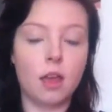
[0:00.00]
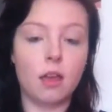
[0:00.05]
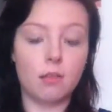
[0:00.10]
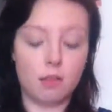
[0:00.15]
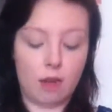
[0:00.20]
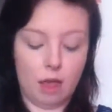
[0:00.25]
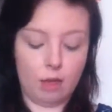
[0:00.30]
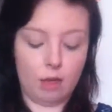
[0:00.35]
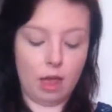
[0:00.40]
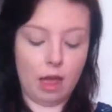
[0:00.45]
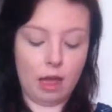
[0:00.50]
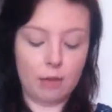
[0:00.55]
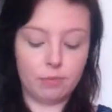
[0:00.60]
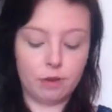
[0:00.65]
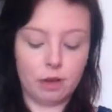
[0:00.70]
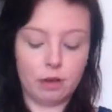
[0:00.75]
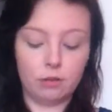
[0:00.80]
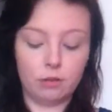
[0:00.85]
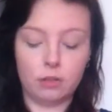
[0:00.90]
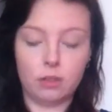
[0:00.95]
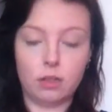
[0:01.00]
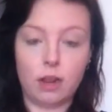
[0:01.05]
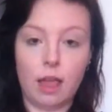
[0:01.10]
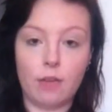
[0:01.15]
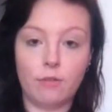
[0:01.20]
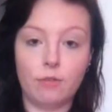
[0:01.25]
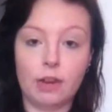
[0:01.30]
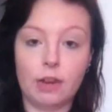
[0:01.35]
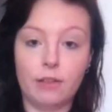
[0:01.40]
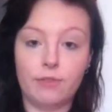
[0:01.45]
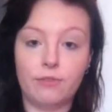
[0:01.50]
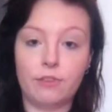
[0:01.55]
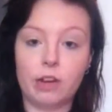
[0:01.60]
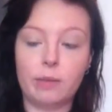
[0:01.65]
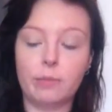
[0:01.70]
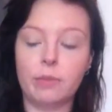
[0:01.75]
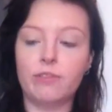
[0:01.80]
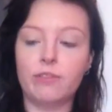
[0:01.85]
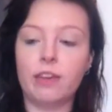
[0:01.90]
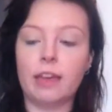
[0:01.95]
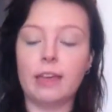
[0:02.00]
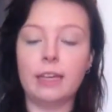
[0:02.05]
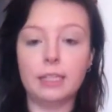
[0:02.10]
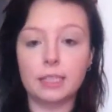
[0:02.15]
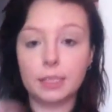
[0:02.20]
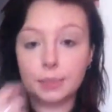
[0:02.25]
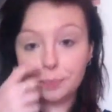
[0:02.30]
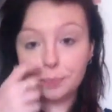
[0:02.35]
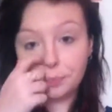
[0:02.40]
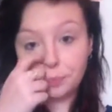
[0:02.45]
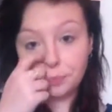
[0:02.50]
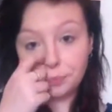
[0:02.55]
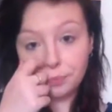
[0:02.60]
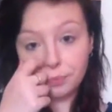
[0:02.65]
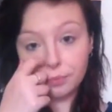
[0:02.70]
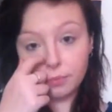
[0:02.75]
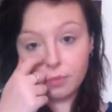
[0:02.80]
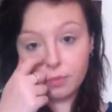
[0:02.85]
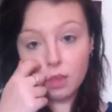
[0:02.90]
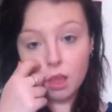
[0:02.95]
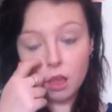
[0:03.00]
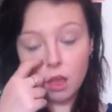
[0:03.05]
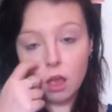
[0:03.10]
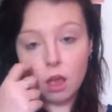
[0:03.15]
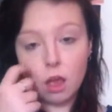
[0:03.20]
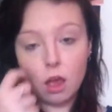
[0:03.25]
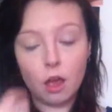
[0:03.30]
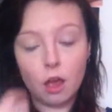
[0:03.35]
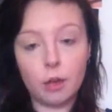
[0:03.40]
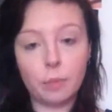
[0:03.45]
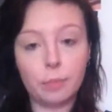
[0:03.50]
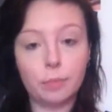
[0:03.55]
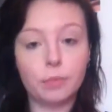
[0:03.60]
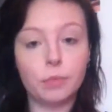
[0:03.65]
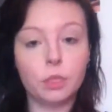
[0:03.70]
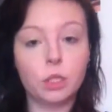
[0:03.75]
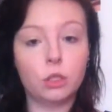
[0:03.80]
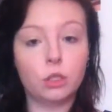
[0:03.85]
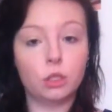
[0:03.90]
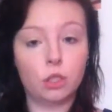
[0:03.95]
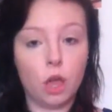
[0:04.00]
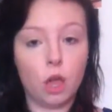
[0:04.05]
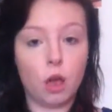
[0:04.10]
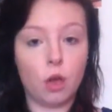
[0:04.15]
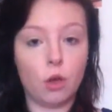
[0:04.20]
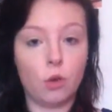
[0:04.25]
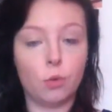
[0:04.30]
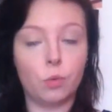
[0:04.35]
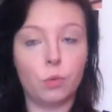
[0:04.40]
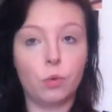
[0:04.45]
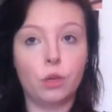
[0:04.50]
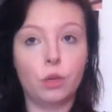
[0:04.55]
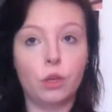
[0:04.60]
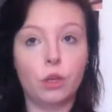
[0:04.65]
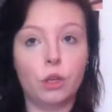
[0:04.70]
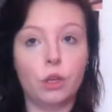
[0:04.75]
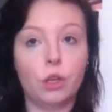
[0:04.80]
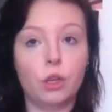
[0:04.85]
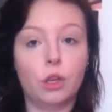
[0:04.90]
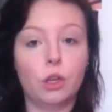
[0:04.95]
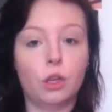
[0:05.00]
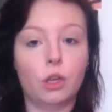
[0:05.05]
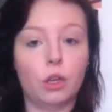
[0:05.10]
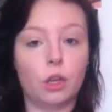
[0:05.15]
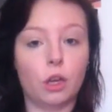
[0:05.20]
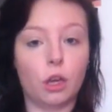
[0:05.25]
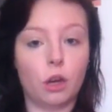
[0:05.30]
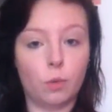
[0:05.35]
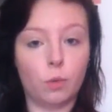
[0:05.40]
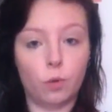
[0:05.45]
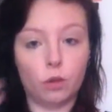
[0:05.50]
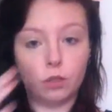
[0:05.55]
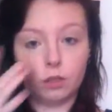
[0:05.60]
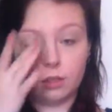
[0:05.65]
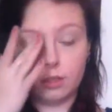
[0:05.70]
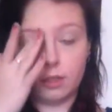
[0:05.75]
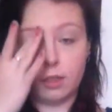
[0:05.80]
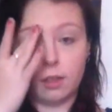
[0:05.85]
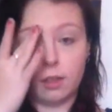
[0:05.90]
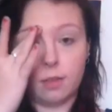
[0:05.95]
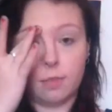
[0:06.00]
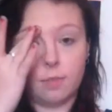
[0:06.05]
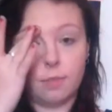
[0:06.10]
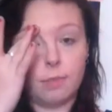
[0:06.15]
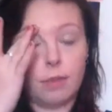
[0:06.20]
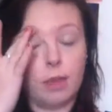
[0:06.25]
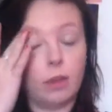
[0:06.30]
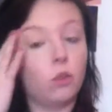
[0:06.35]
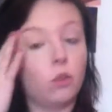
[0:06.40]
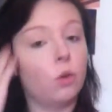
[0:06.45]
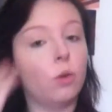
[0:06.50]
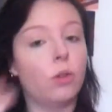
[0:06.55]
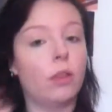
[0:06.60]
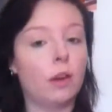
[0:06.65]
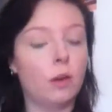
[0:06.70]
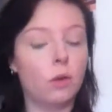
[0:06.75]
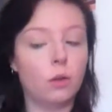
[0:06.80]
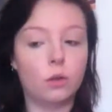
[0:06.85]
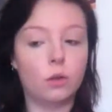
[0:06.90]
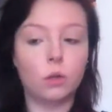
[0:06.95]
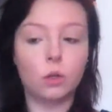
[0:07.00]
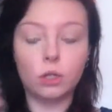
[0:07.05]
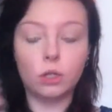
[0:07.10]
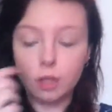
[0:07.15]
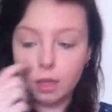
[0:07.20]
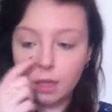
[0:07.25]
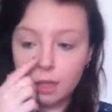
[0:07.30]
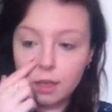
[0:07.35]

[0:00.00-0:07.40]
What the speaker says: Now eyebrows like really frame your face, so you're going to want to make sure they look good.